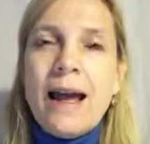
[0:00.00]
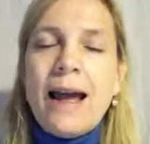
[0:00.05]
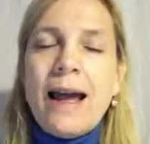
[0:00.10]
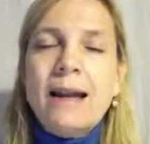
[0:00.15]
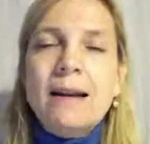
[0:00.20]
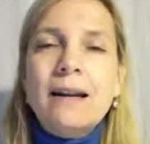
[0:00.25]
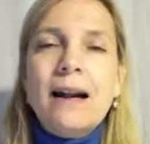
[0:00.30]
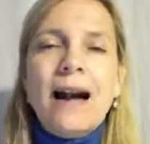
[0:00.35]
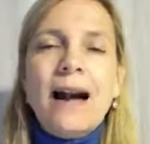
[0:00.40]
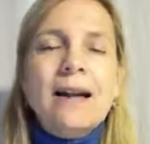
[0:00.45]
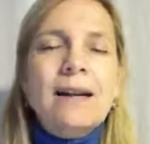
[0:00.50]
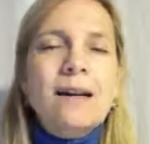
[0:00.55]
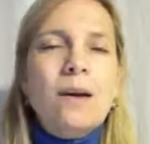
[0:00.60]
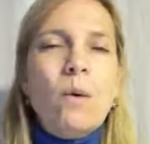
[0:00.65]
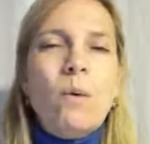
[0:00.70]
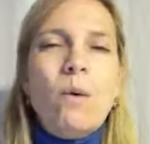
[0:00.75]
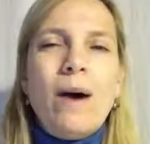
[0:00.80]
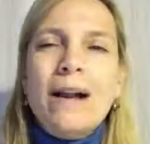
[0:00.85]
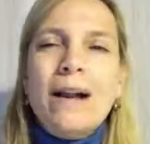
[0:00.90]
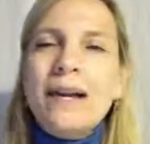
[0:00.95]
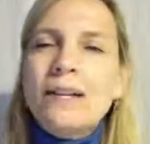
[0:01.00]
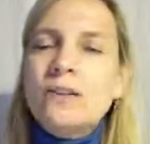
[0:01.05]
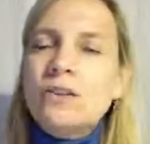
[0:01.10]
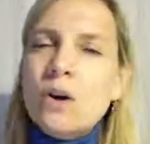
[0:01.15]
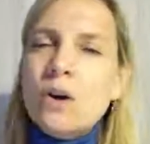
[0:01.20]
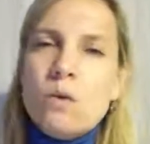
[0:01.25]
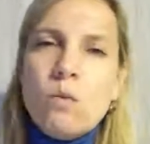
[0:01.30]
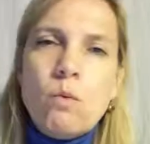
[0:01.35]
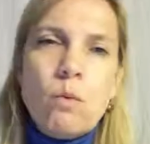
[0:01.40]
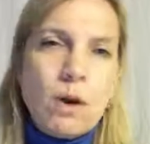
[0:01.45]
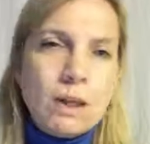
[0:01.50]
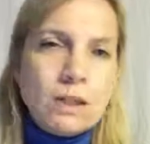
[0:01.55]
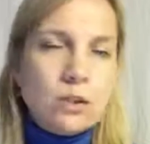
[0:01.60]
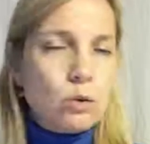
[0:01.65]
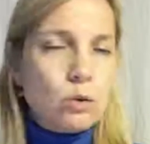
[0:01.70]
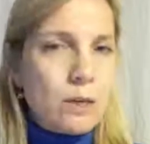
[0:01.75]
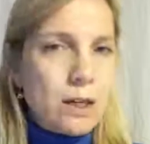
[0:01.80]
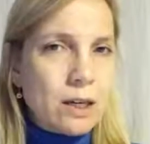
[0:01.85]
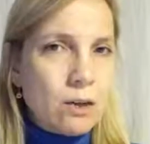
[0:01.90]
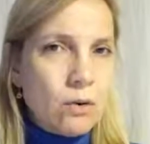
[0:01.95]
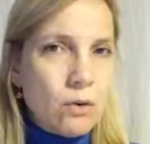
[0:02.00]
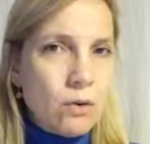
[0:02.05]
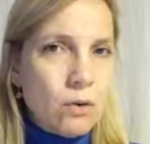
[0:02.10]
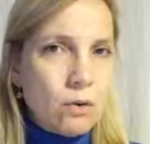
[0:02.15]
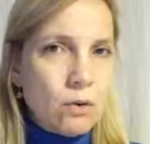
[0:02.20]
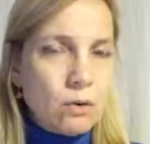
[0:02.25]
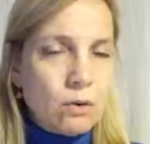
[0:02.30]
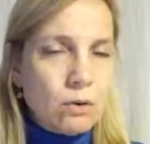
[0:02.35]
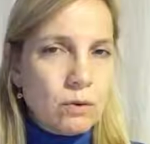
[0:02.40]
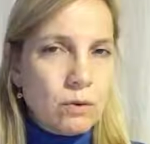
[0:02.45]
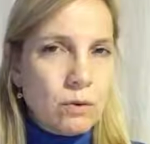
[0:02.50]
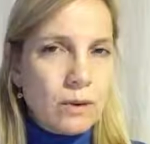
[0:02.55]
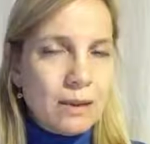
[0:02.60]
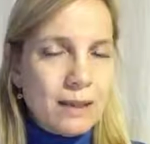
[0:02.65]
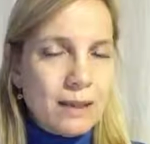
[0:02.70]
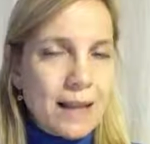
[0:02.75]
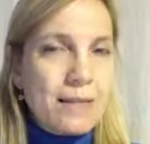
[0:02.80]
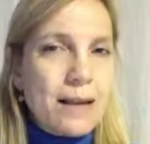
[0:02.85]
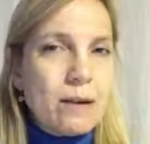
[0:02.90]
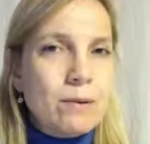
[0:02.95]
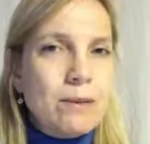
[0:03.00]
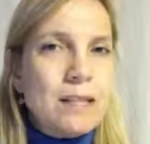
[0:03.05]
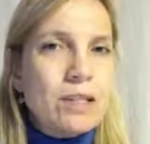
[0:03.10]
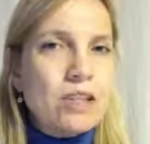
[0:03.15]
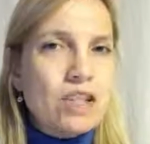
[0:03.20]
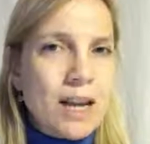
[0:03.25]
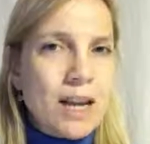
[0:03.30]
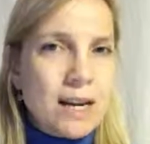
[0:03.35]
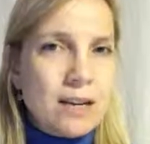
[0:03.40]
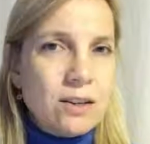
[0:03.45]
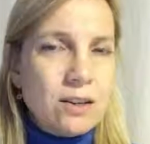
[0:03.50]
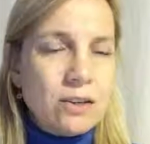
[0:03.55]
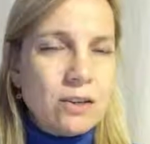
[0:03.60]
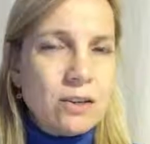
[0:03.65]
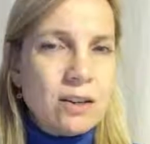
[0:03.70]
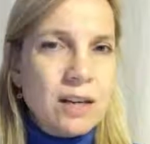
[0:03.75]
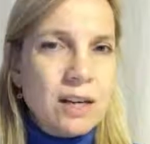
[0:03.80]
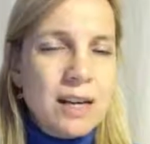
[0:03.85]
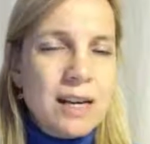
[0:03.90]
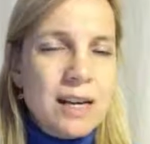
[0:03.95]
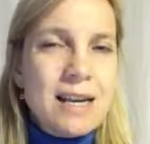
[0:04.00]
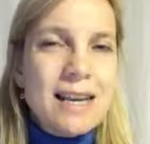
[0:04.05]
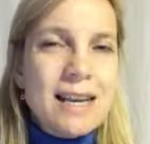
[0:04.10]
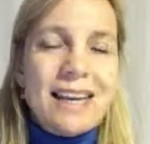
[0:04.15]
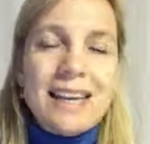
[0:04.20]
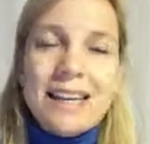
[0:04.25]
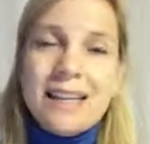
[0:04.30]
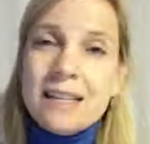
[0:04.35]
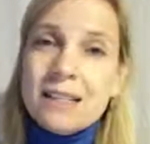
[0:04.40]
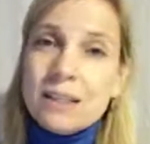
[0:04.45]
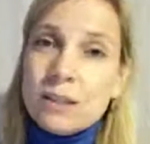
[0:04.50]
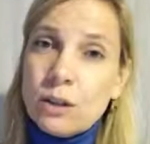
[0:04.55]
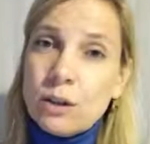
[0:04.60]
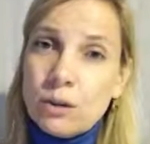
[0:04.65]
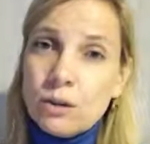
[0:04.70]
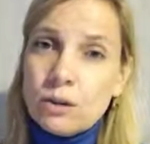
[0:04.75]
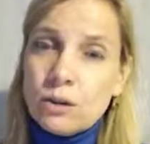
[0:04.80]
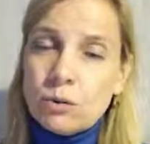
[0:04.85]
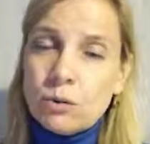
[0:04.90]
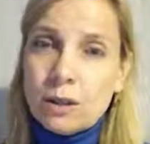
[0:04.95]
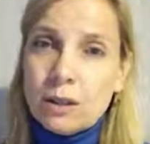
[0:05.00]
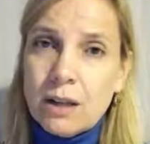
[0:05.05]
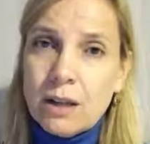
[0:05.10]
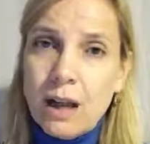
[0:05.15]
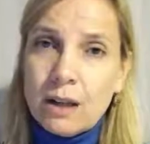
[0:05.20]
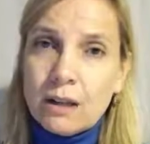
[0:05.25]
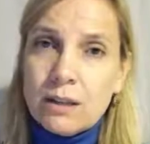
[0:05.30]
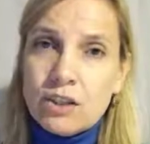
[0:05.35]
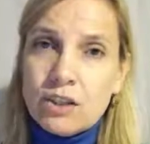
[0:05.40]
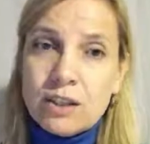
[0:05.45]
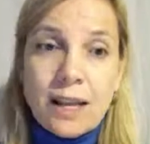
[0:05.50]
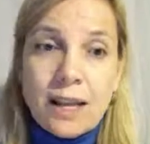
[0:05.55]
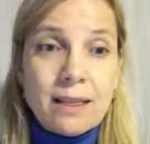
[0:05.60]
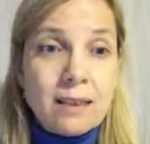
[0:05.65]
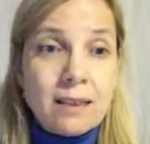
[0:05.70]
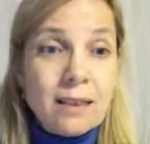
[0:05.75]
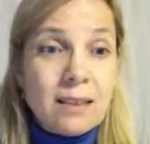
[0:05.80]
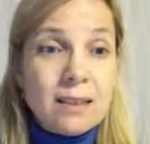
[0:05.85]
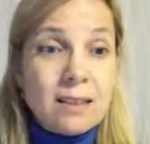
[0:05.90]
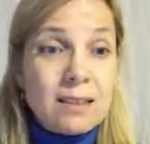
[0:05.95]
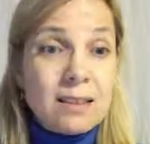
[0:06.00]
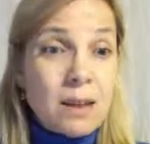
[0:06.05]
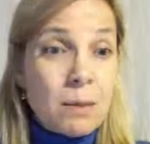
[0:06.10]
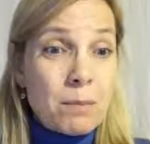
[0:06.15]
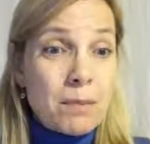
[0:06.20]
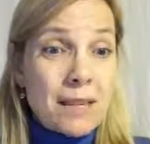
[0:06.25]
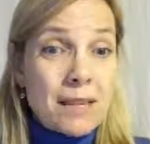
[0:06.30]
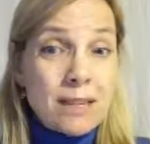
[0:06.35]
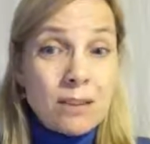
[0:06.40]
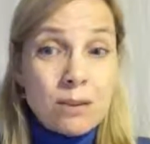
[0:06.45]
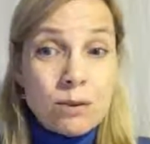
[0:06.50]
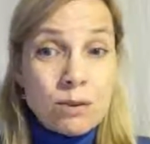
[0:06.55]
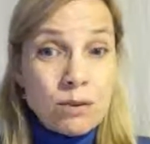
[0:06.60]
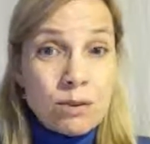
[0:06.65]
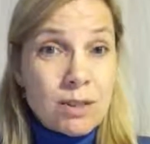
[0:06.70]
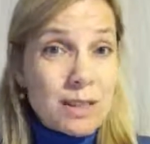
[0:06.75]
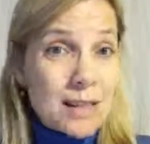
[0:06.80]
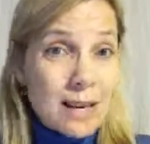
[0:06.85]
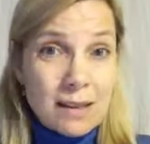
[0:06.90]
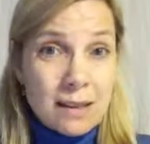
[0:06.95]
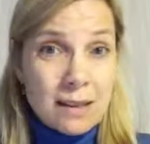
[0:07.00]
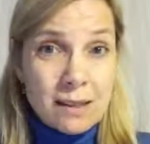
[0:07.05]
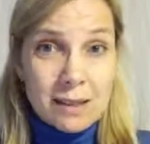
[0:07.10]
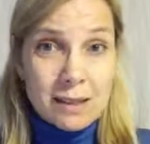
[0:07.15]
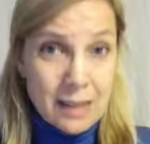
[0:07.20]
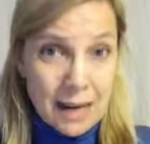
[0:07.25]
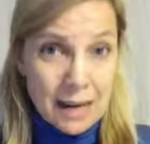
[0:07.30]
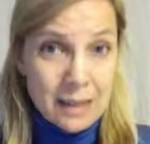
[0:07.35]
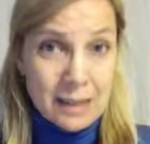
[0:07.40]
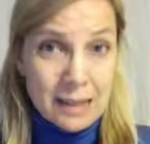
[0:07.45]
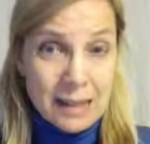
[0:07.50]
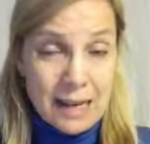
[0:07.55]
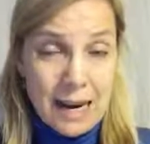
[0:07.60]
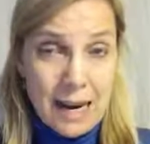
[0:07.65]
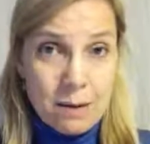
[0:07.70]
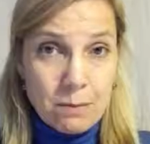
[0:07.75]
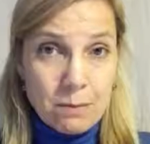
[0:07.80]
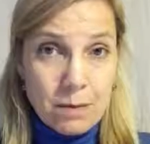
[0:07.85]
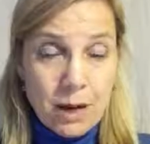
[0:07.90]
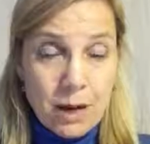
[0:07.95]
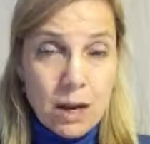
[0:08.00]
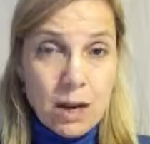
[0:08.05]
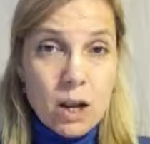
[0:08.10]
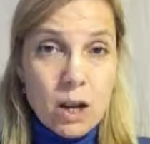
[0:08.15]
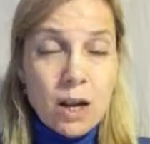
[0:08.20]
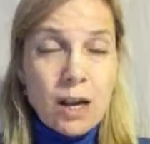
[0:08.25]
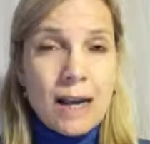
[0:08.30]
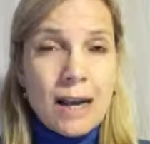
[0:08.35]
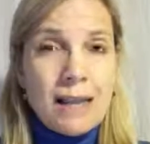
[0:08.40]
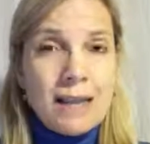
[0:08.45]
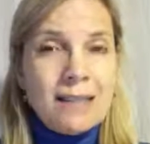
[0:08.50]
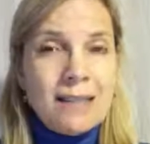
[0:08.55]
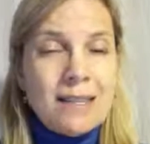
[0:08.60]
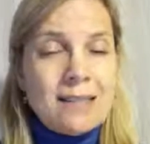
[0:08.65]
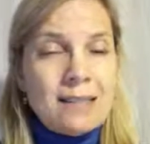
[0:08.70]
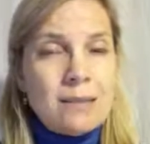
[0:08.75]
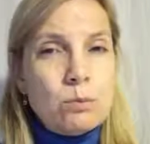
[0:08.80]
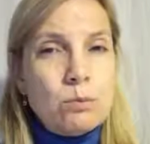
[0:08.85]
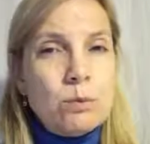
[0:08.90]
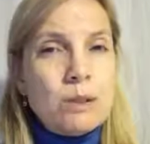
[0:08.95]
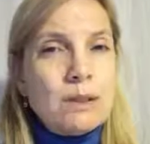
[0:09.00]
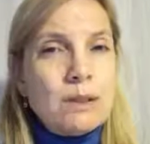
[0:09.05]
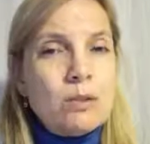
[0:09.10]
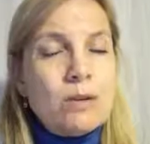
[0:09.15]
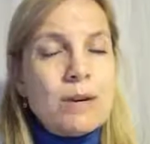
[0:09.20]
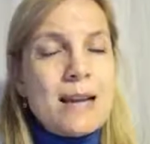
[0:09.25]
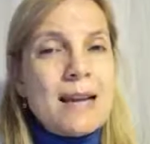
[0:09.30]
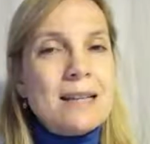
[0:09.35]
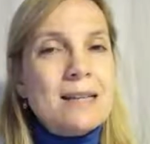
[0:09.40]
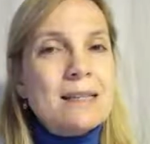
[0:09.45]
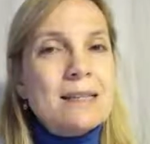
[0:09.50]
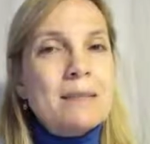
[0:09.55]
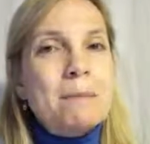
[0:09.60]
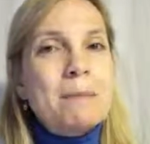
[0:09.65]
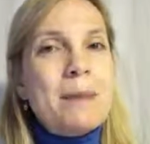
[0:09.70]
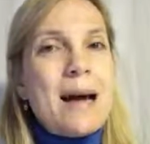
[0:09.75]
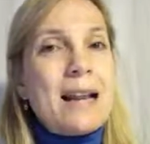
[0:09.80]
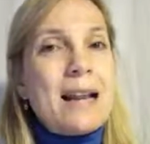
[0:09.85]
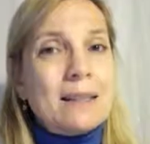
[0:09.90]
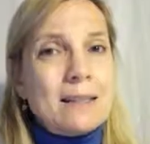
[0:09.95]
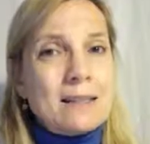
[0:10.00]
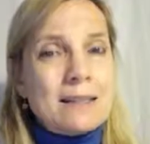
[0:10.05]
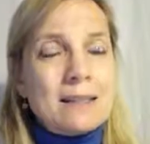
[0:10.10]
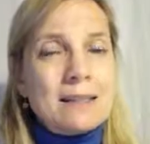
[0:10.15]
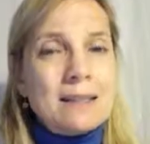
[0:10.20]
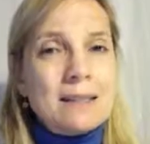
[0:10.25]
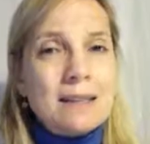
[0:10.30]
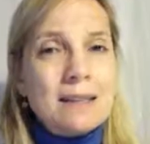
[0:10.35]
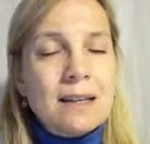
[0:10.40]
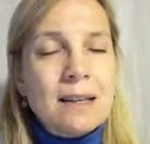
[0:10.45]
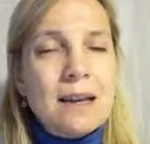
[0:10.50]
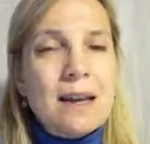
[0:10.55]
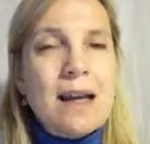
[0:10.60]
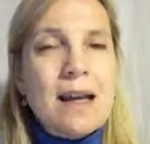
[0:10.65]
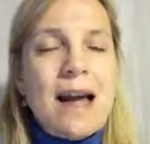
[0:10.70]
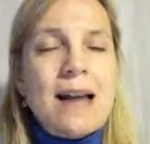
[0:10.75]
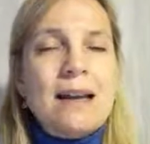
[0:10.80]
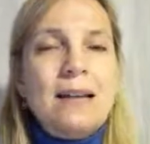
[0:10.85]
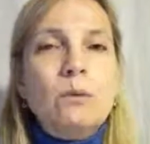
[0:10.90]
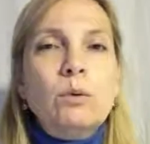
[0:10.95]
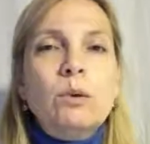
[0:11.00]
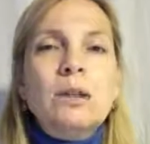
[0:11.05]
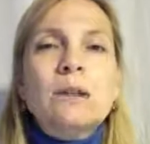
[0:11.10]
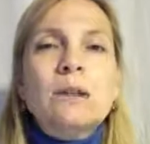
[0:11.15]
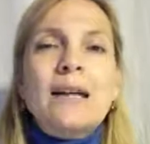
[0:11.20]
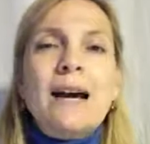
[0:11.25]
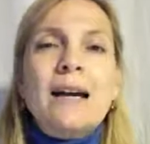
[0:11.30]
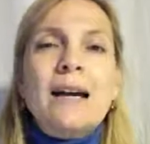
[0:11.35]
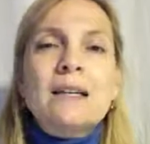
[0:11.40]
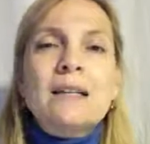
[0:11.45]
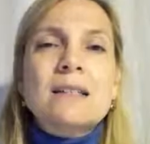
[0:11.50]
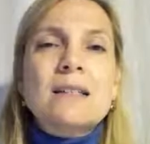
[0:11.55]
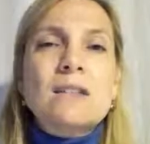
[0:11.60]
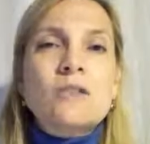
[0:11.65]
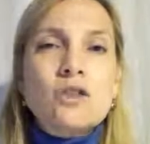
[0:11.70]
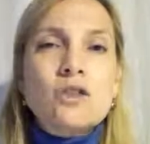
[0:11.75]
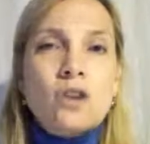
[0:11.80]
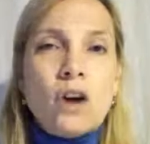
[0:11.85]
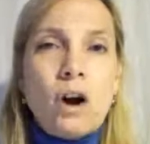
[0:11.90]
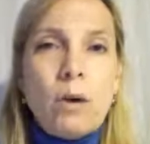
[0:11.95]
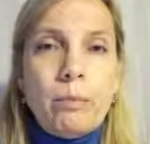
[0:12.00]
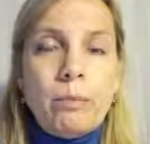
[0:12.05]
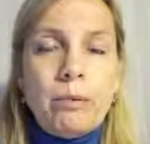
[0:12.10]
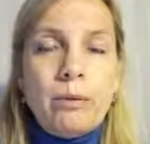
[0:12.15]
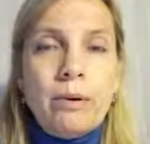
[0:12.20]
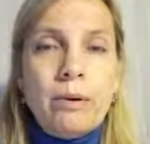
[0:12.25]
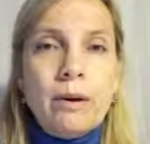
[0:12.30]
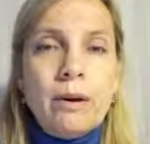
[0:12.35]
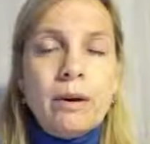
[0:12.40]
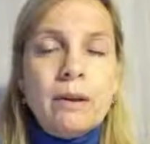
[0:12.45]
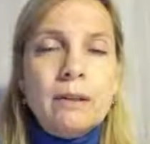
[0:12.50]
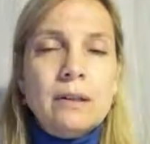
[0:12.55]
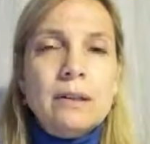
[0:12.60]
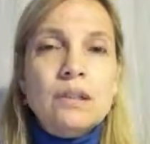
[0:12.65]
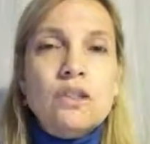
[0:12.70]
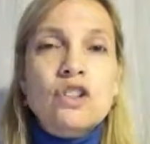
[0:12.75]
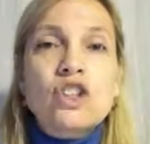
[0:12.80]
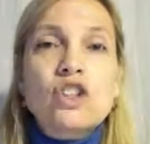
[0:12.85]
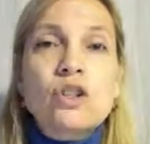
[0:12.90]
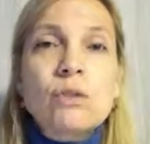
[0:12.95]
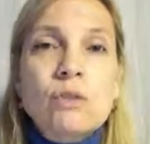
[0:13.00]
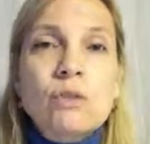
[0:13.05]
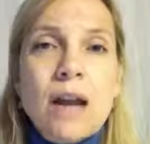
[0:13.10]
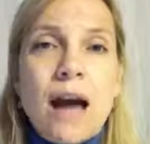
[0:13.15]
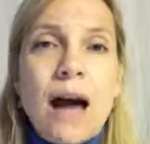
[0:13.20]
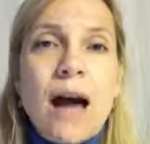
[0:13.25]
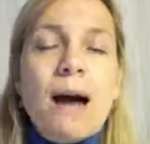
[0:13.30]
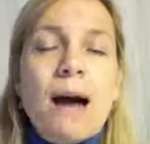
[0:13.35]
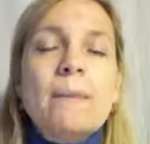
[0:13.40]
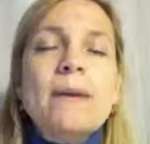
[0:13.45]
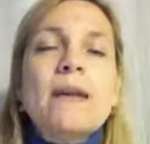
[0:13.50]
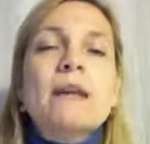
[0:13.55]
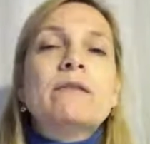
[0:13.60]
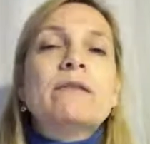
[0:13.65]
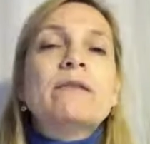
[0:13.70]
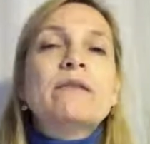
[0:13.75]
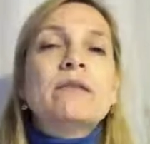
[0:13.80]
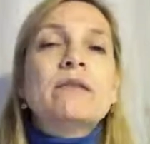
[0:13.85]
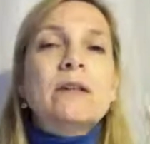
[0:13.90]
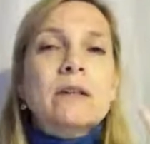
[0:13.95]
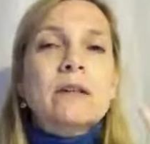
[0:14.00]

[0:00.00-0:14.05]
And while I don't want to ignore that there is a change, it is good to acknowledge that some things do stay the same. This will create some balance, and it will kind of stop the tsunami of